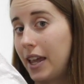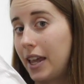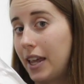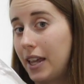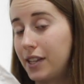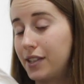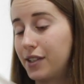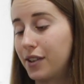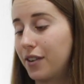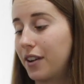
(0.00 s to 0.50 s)

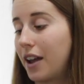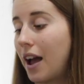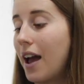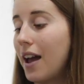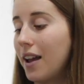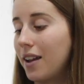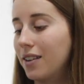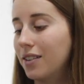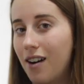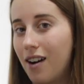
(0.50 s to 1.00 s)
it's
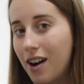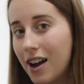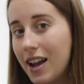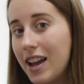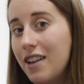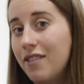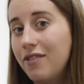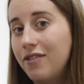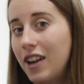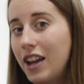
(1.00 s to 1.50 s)
okay, I
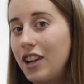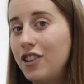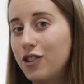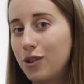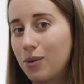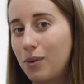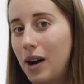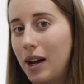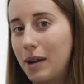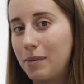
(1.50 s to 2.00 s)
have
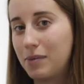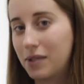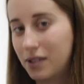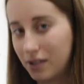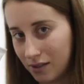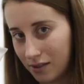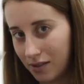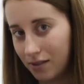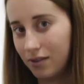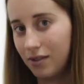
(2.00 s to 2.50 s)
facial
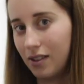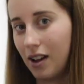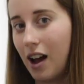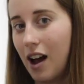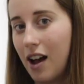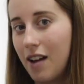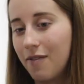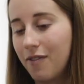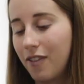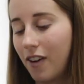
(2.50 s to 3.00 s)
wipes,
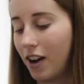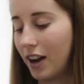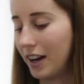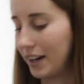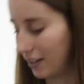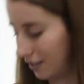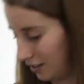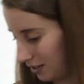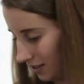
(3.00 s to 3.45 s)
I'm fine.